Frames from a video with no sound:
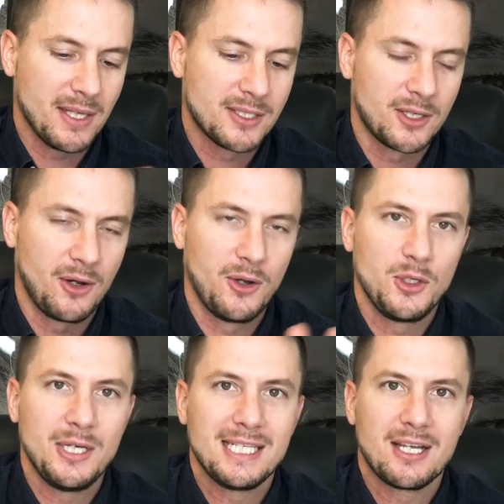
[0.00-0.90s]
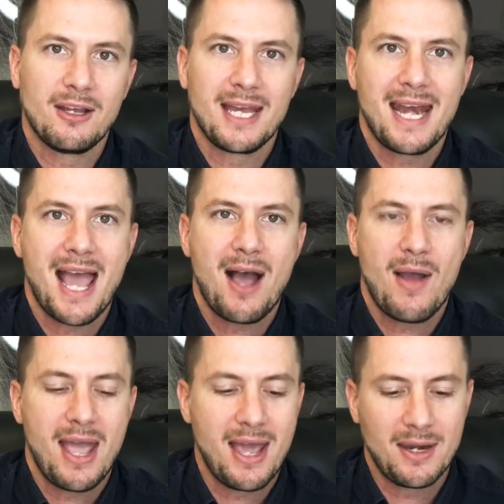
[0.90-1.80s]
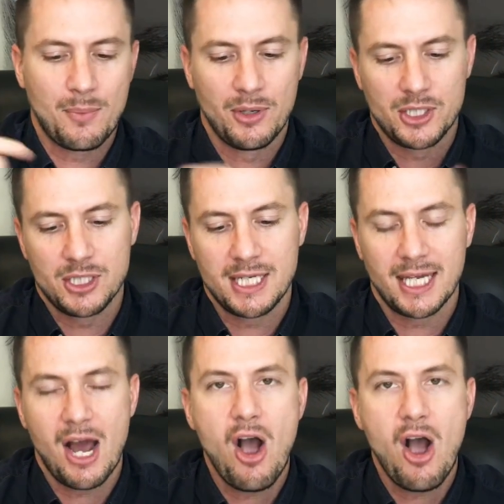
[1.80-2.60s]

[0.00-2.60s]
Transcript: So you need to go there now and purchase your ticket.